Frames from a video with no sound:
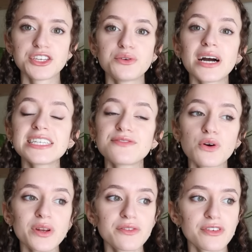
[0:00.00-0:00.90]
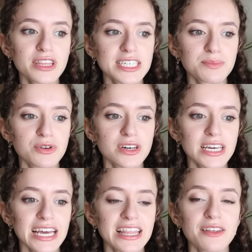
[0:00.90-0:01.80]
You guys voted for this
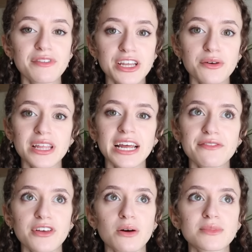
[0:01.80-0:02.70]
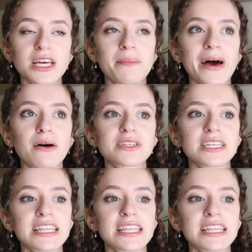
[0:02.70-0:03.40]
book in the video that I filmed about